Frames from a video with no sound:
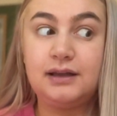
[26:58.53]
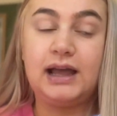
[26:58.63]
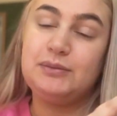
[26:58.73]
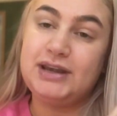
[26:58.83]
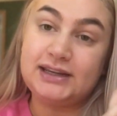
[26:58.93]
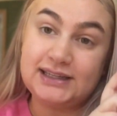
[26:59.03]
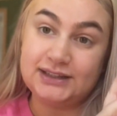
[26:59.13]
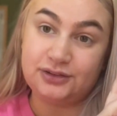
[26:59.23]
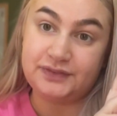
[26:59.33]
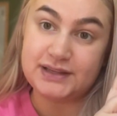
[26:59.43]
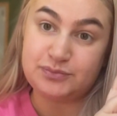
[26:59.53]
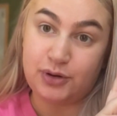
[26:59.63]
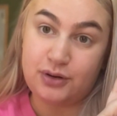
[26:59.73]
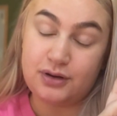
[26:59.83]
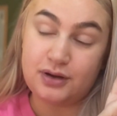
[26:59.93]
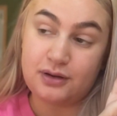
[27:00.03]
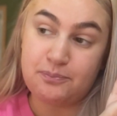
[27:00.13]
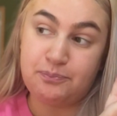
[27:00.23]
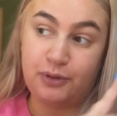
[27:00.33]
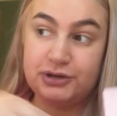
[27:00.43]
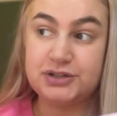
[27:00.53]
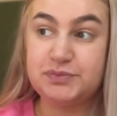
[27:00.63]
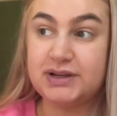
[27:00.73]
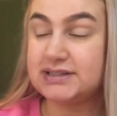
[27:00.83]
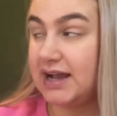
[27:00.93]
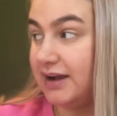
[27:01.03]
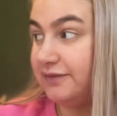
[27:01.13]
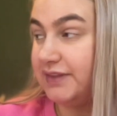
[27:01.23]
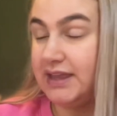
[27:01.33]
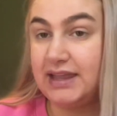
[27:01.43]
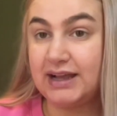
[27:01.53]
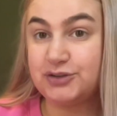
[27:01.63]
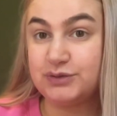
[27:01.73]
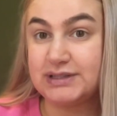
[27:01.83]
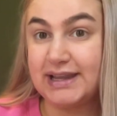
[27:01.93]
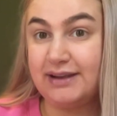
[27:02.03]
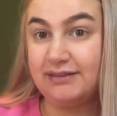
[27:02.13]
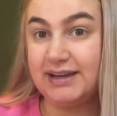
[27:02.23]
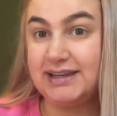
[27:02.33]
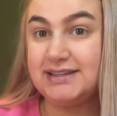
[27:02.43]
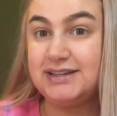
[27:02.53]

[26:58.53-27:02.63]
I mean, I did love this book, but it's just because I have the actual series.